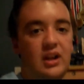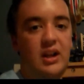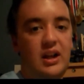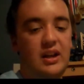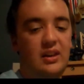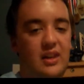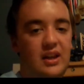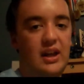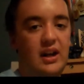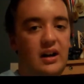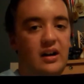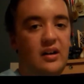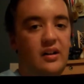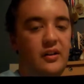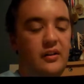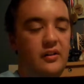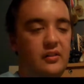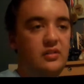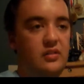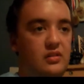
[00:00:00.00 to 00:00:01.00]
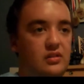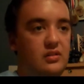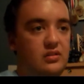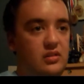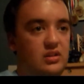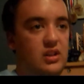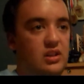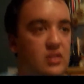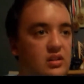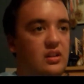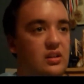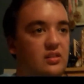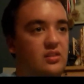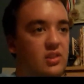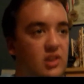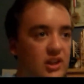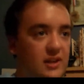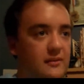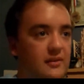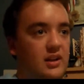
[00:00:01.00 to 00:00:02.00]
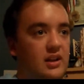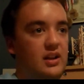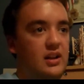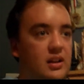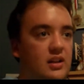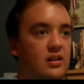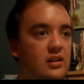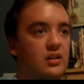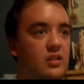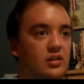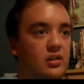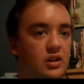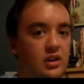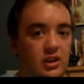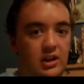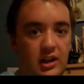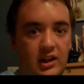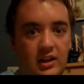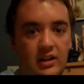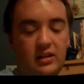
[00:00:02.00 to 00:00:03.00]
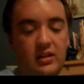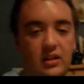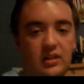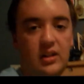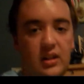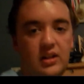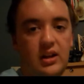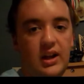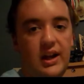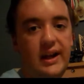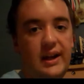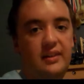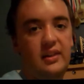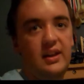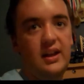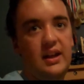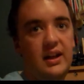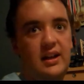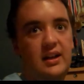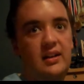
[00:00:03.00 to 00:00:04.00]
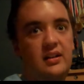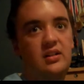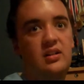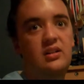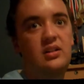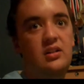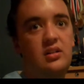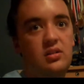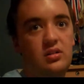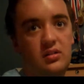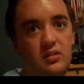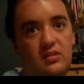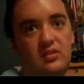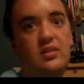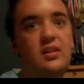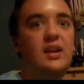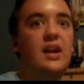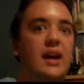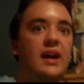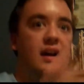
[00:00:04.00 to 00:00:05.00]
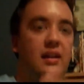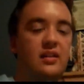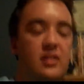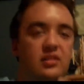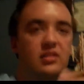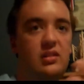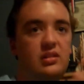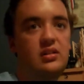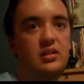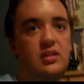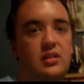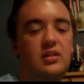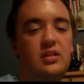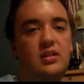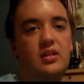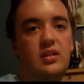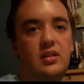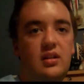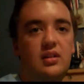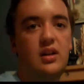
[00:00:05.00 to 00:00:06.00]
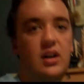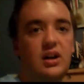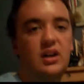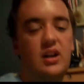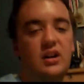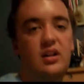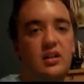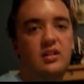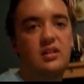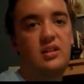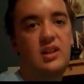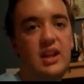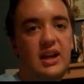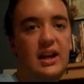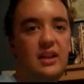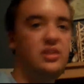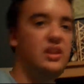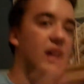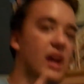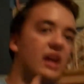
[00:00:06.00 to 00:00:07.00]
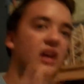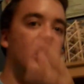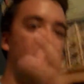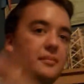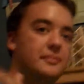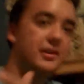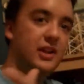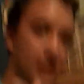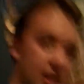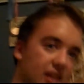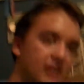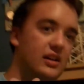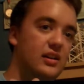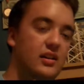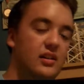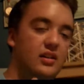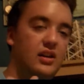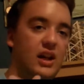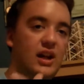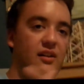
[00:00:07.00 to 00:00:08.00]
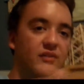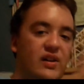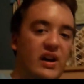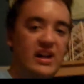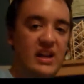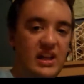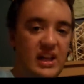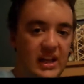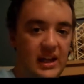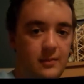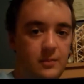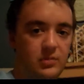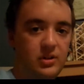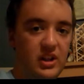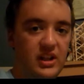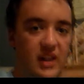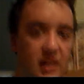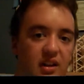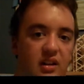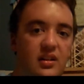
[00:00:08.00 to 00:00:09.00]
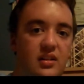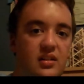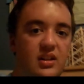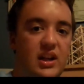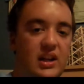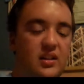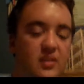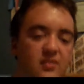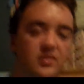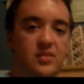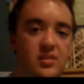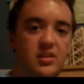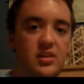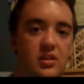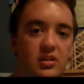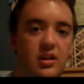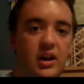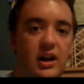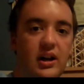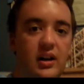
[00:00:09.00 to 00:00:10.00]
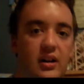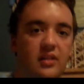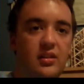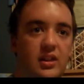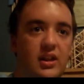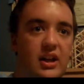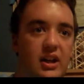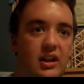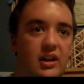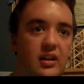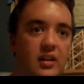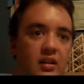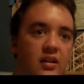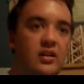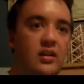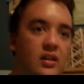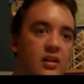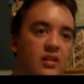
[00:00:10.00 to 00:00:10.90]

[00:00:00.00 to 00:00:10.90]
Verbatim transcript: and then I'll you can see me learn it and then towards the end, uh, and then at the end I'll play it. And if I can not play it, like if it's too hard, then